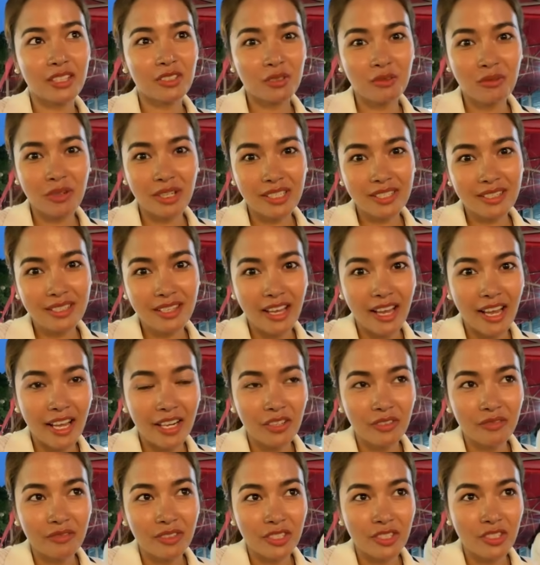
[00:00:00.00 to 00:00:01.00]
towards the end
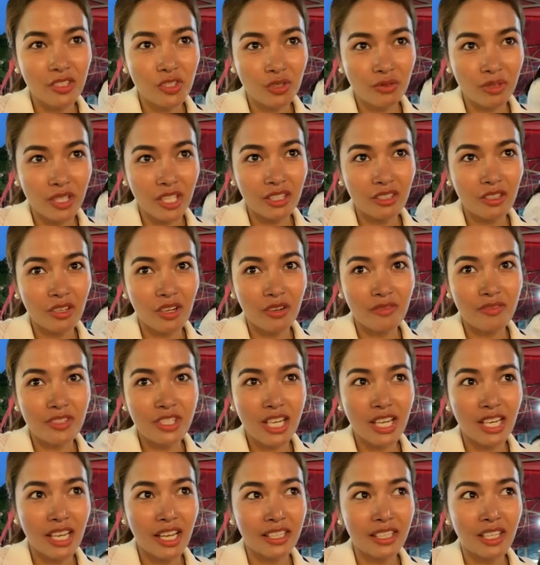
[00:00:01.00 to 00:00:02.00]
of the street of
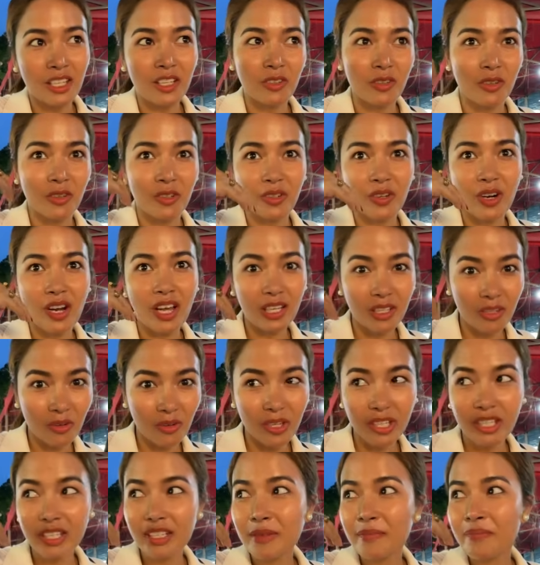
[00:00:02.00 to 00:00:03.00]
Jalan
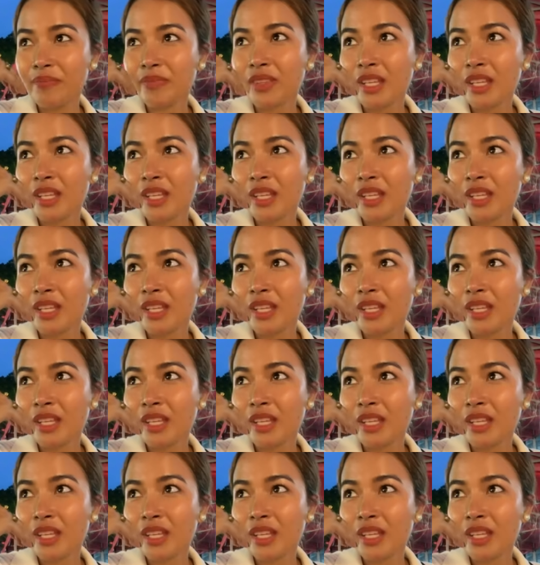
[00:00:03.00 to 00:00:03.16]
Alor.